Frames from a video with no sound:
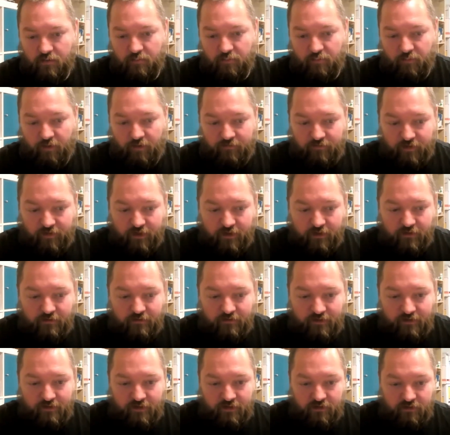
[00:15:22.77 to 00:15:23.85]
My
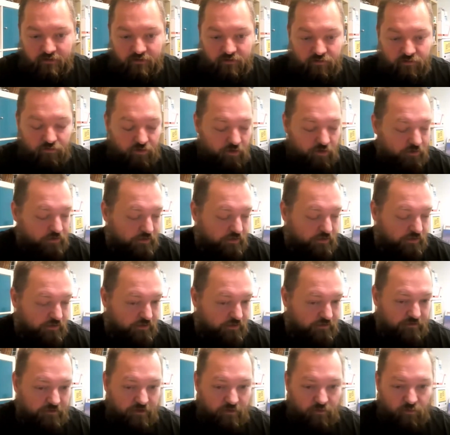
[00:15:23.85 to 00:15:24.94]
friends needed to know it
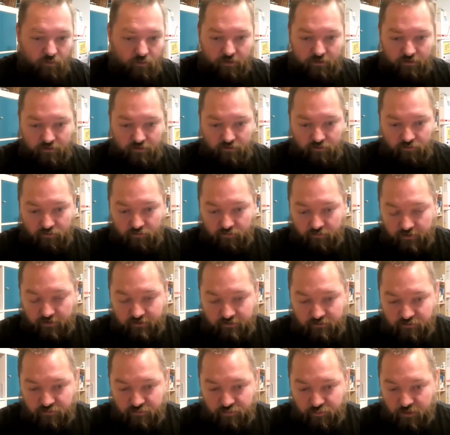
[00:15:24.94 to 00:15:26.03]
if they wanted to
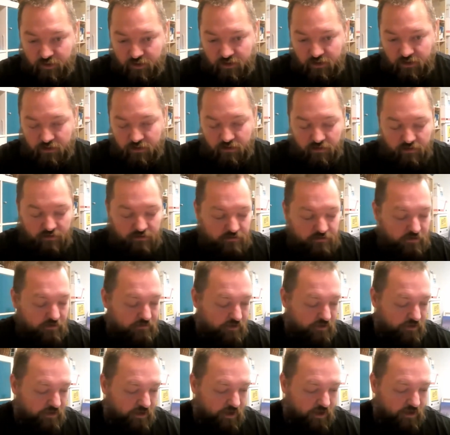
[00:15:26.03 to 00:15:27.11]
reach me and stuff
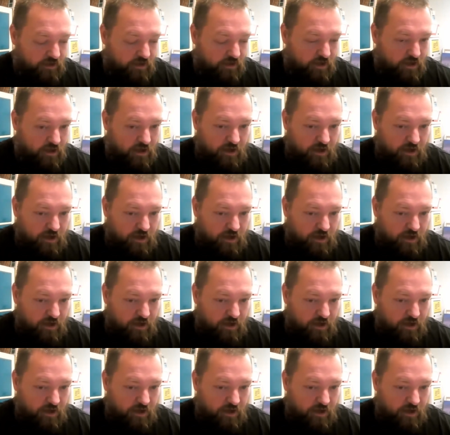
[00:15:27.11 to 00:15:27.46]
like that.